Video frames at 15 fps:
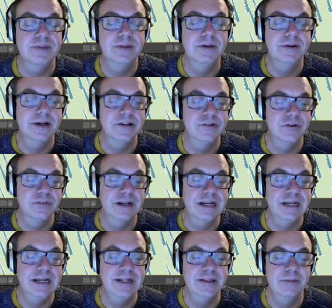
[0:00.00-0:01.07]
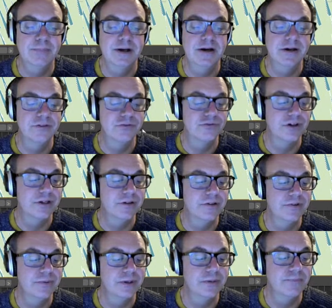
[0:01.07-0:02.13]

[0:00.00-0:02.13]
Okay, so I've cleared the part in front as well.